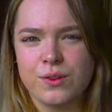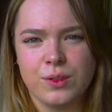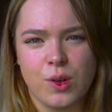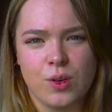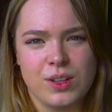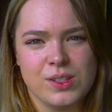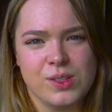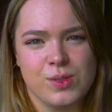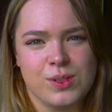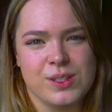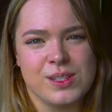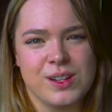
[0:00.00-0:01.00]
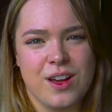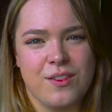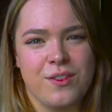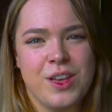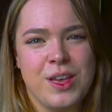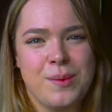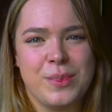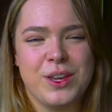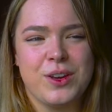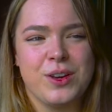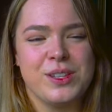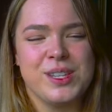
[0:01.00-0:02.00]
of vlogger sort of stuff,
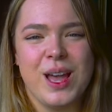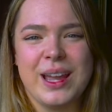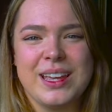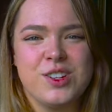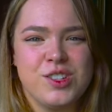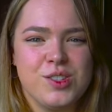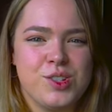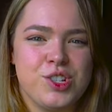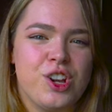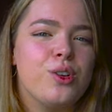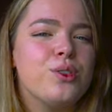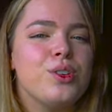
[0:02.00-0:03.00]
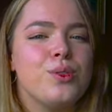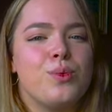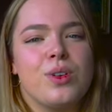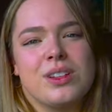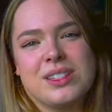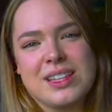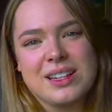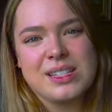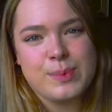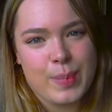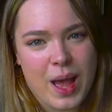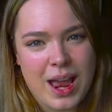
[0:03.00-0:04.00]
because I can just show you what's
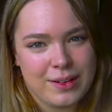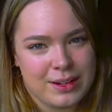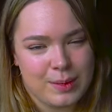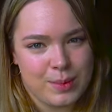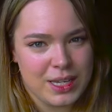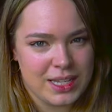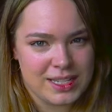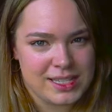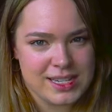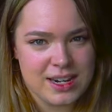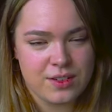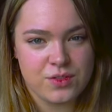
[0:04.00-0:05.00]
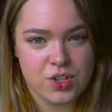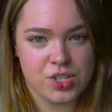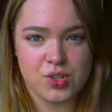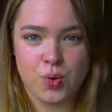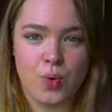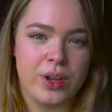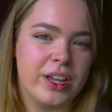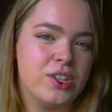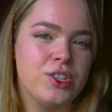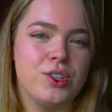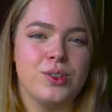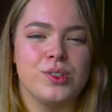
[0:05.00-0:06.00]
inspiring me instead of just talking
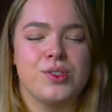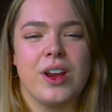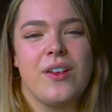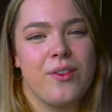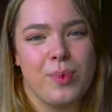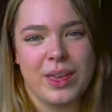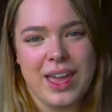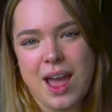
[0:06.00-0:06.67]
to you straight from the